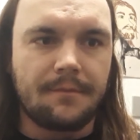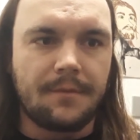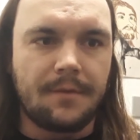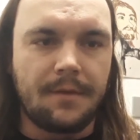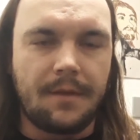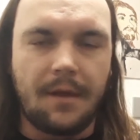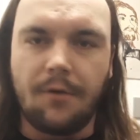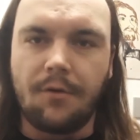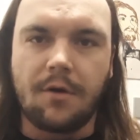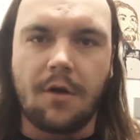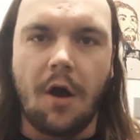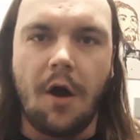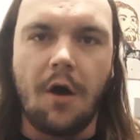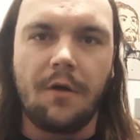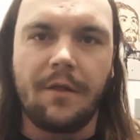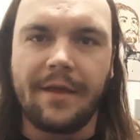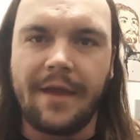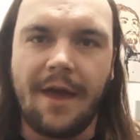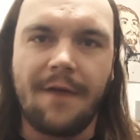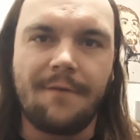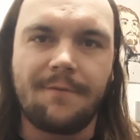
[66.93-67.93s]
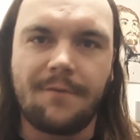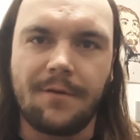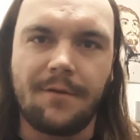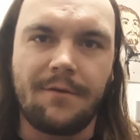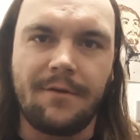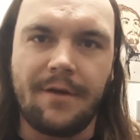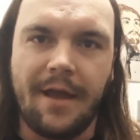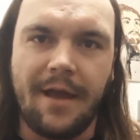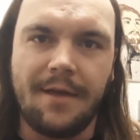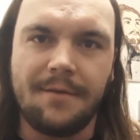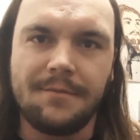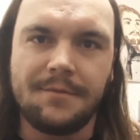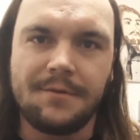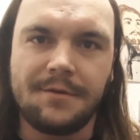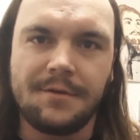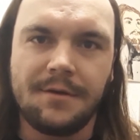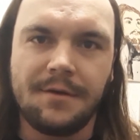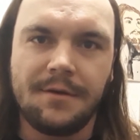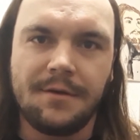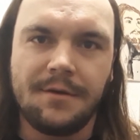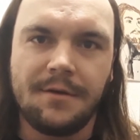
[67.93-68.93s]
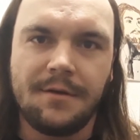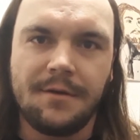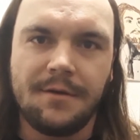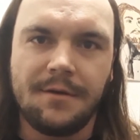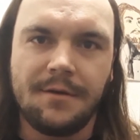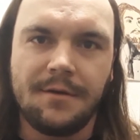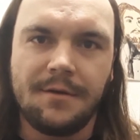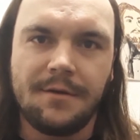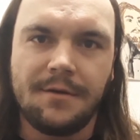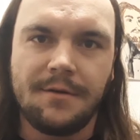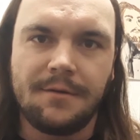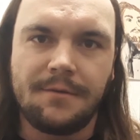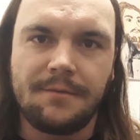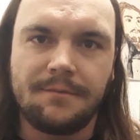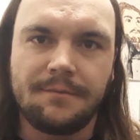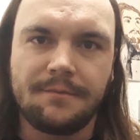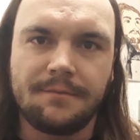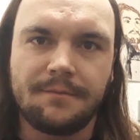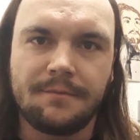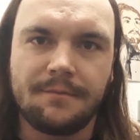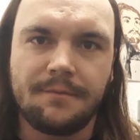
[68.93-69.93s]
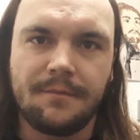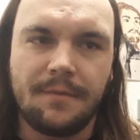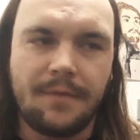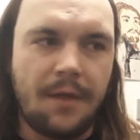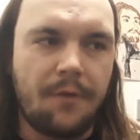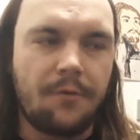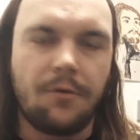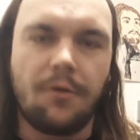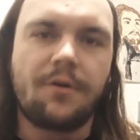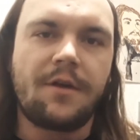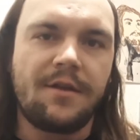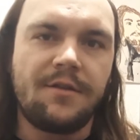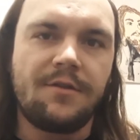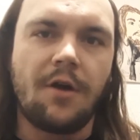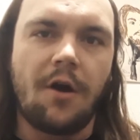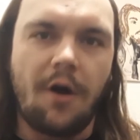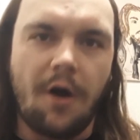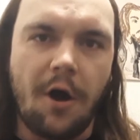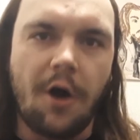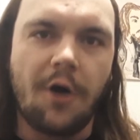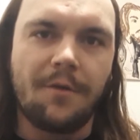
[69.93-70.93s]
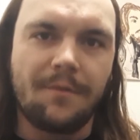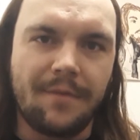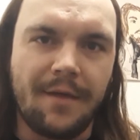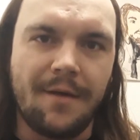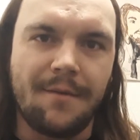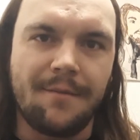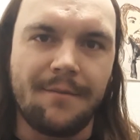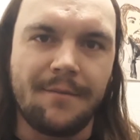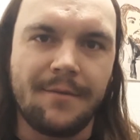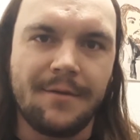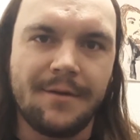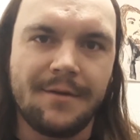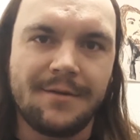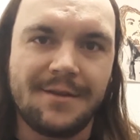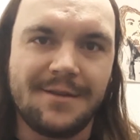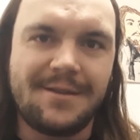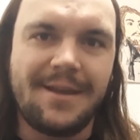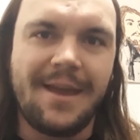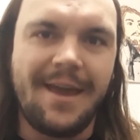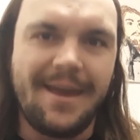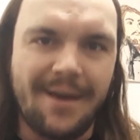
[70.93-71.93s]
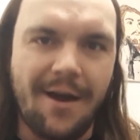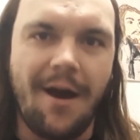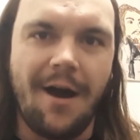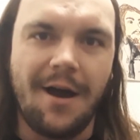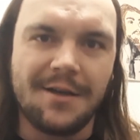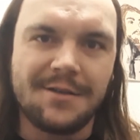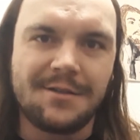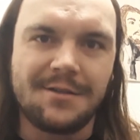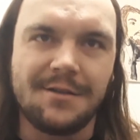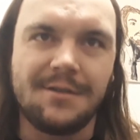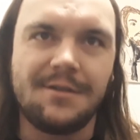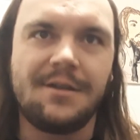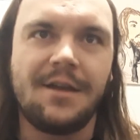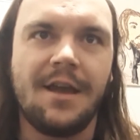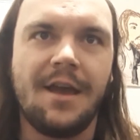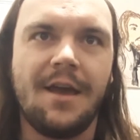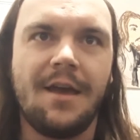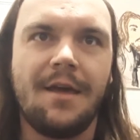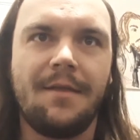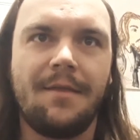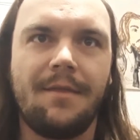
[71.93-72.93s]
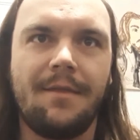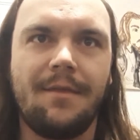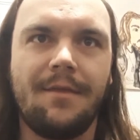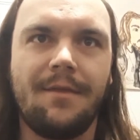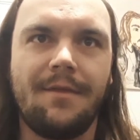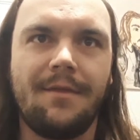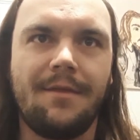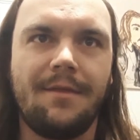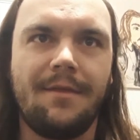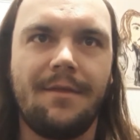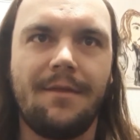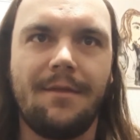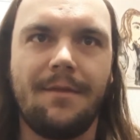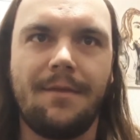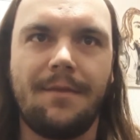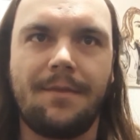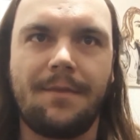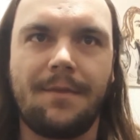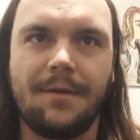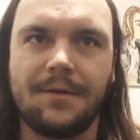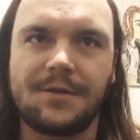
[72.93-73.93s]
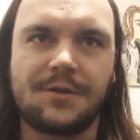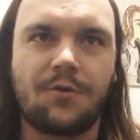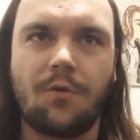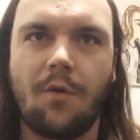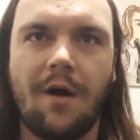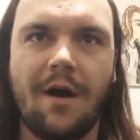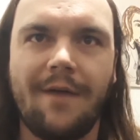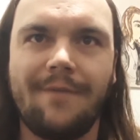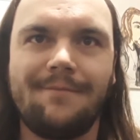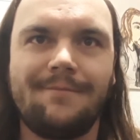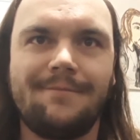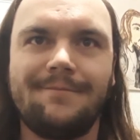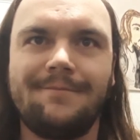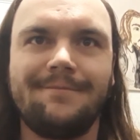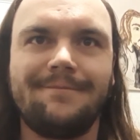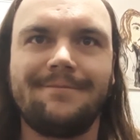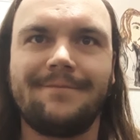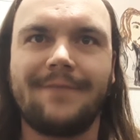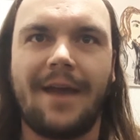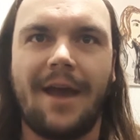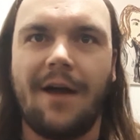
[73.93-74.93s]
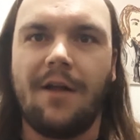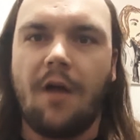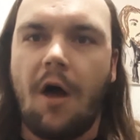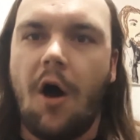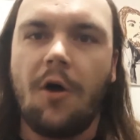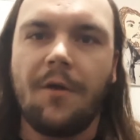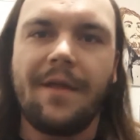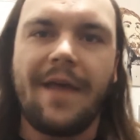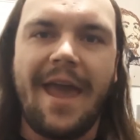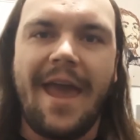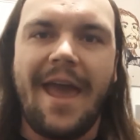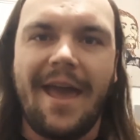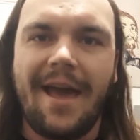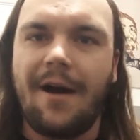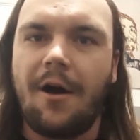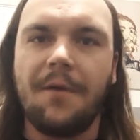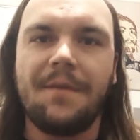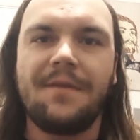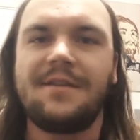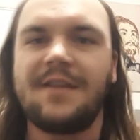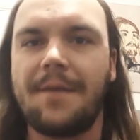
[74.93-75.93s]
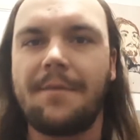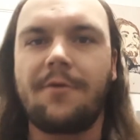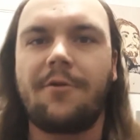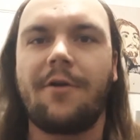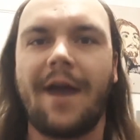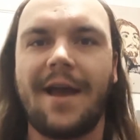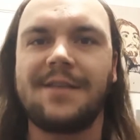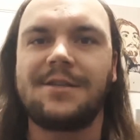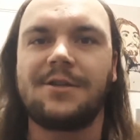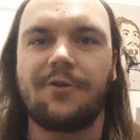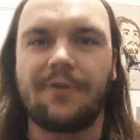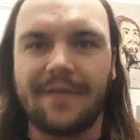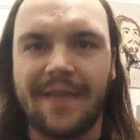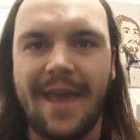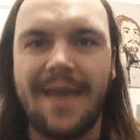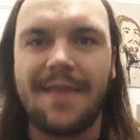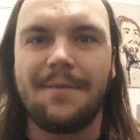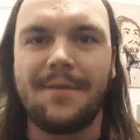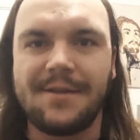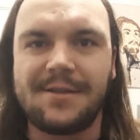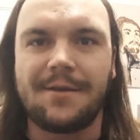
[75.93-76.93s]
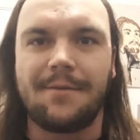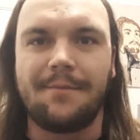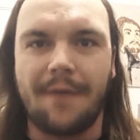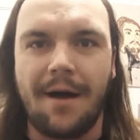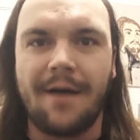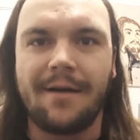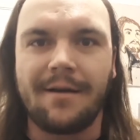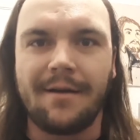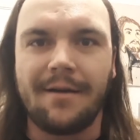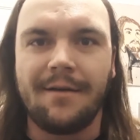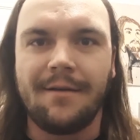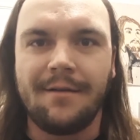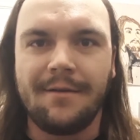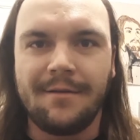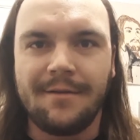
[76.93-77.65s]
They were calling out for their names. They were looking to harm them, to take hostage. The squad, hell, all the Democrats are an enemy to MAGA.